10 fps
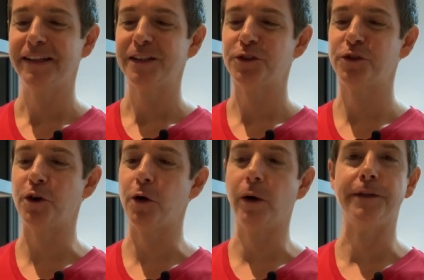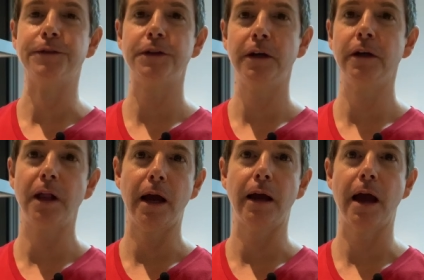So until
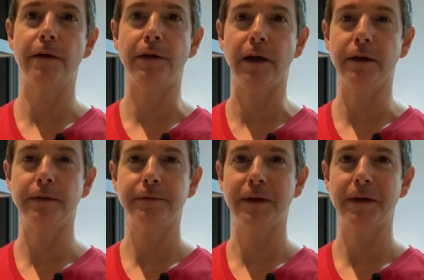I have a,